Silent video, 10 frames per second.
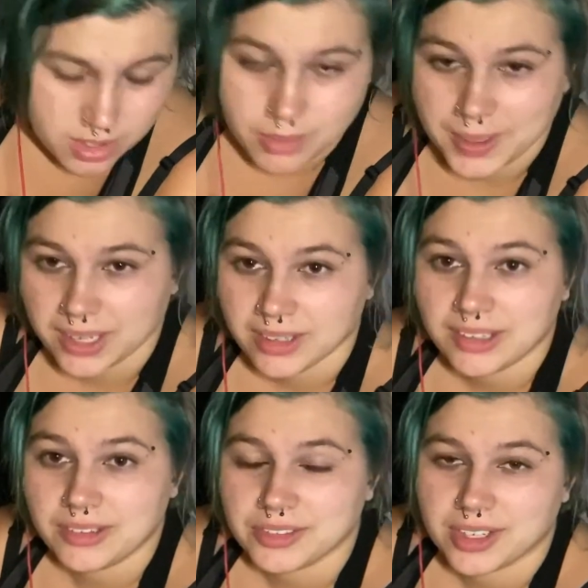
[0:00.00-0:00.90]
the parent,
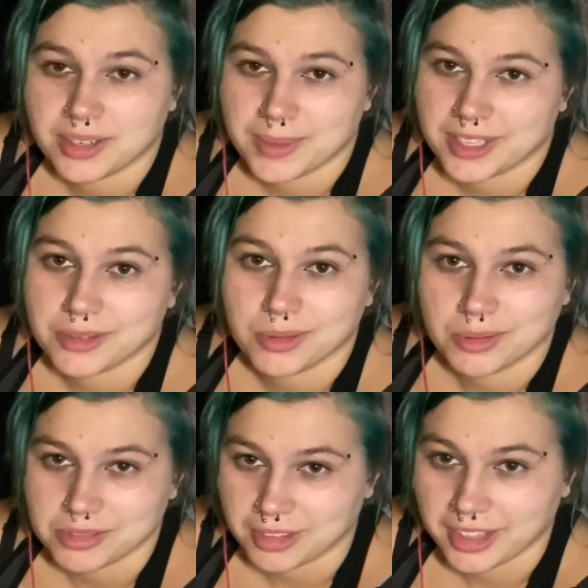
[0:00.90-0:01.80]
and they're trying to make you their
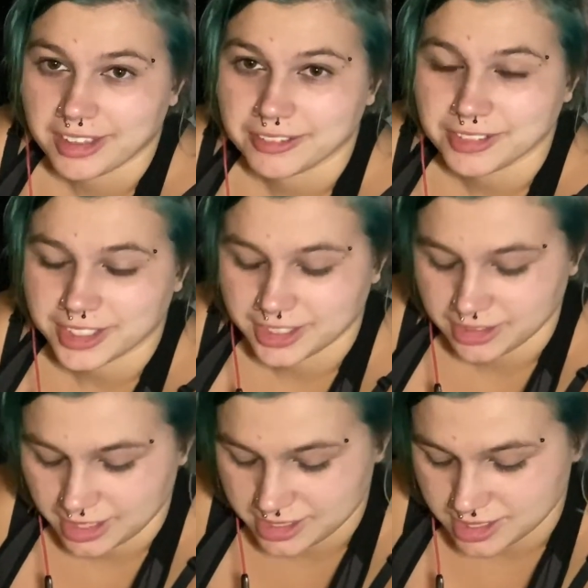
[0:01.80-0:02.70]
slave,
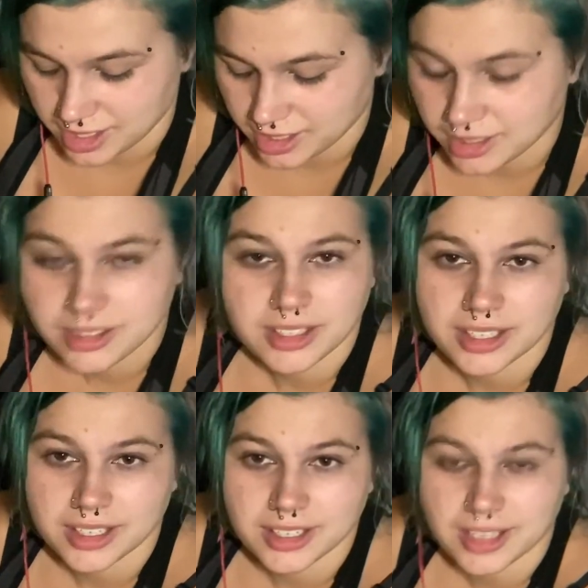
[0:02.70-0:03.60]
and they suck.
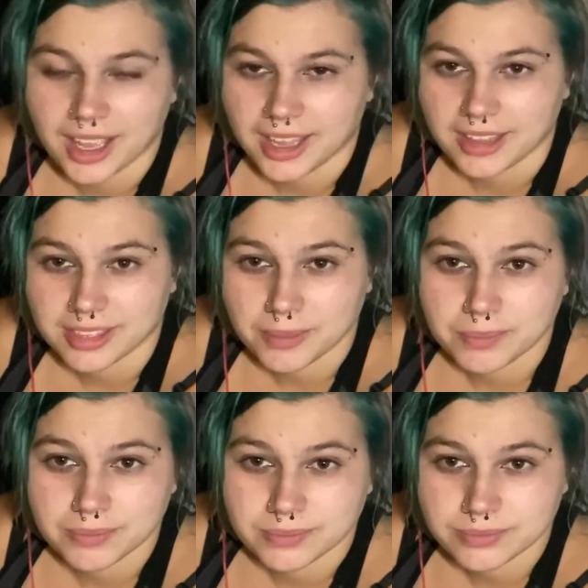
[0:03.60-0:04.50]
And I hate them.
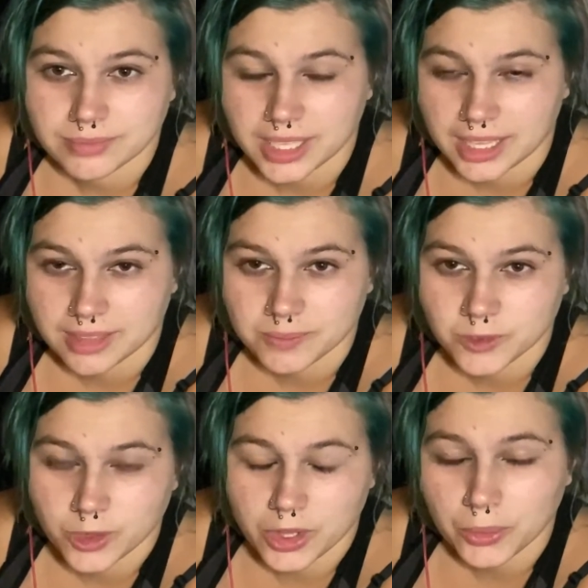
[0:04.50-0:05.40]
I hate them
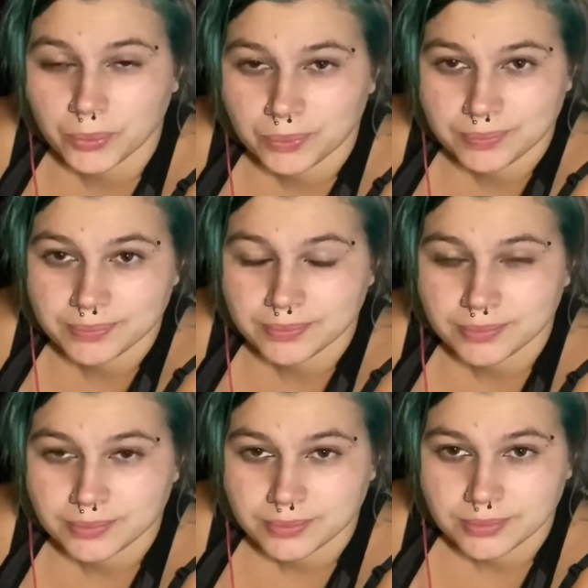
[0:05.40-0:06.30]
for you.
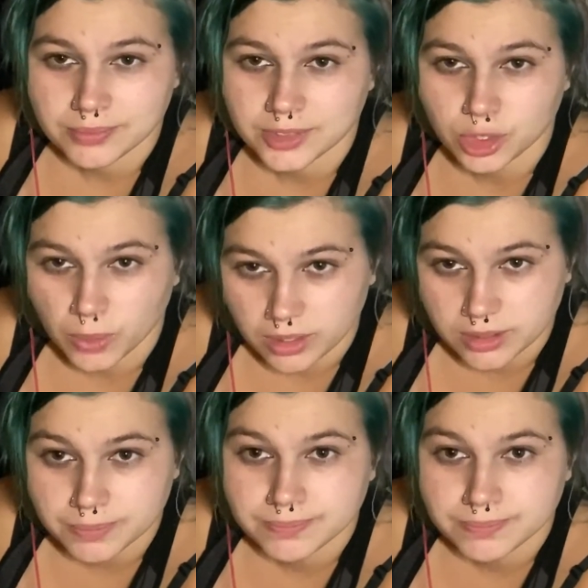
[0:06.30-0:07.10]
You're welcome.